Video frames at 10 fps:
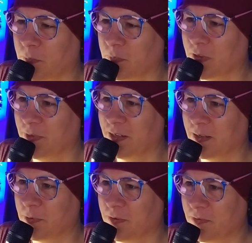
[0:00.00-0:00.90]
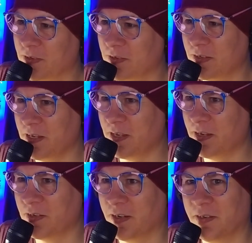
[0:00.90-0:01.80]
made a couple of sneaky
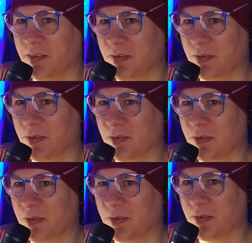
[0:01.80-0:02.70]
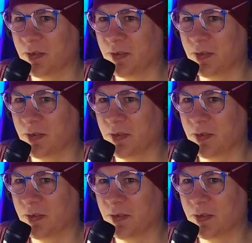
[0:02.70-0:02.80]
changes to the stream.